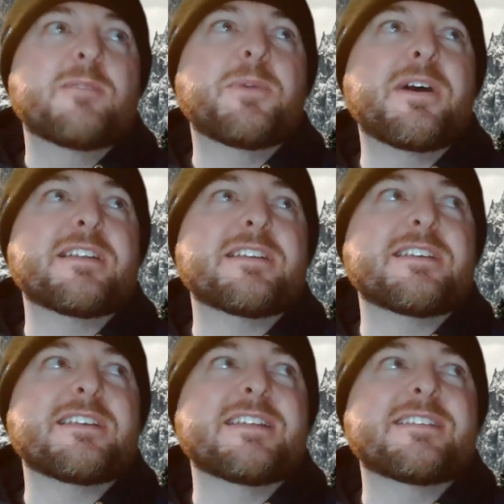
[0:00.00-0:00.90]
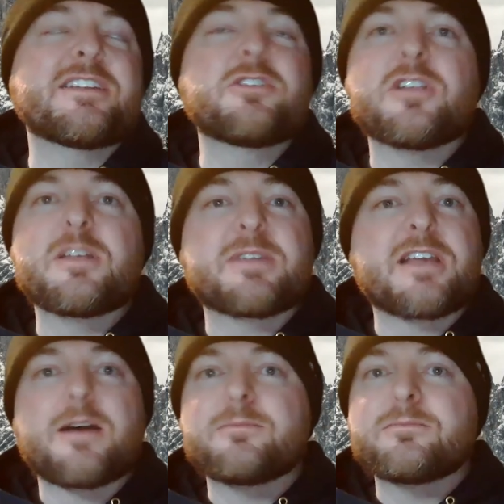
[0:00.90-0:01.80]
but it didn't really
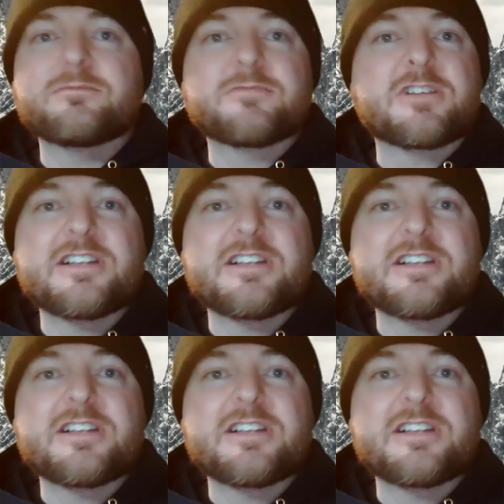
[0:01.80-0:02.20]
become